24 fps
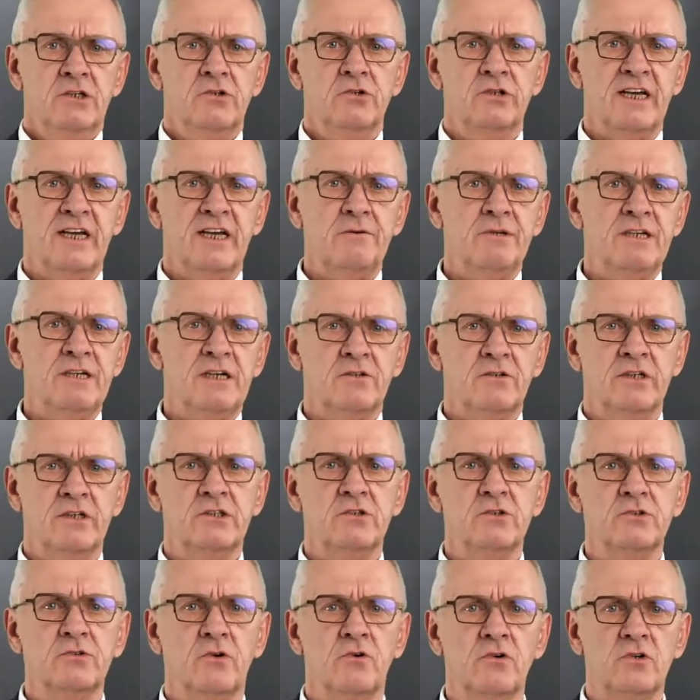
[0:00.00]
Today we are
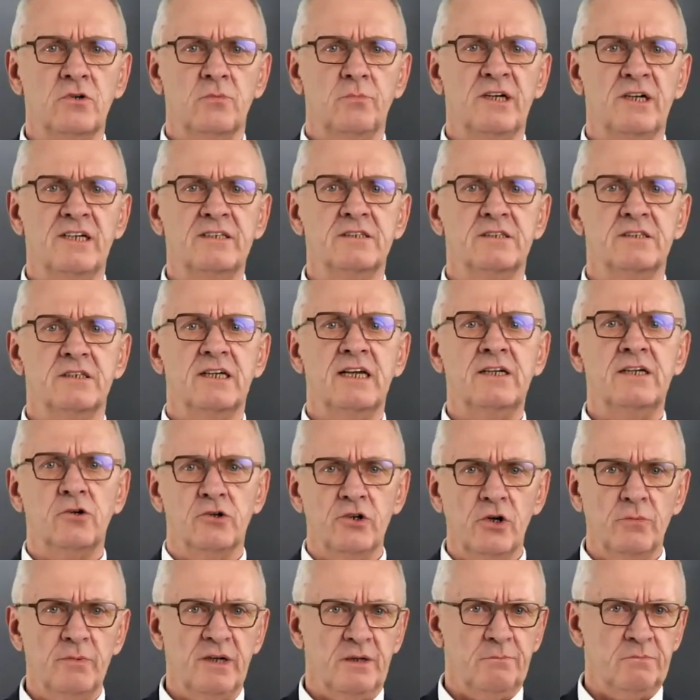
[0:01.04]
going to talk about
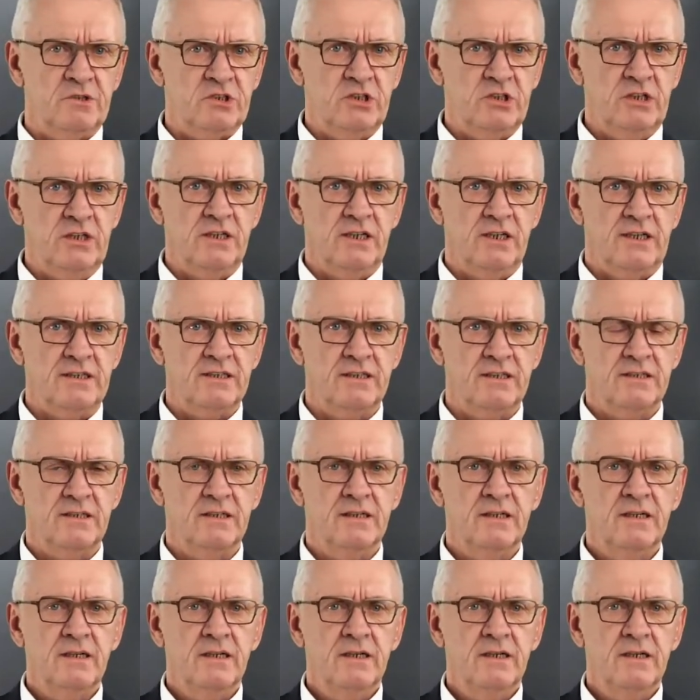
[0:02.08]
economic machining.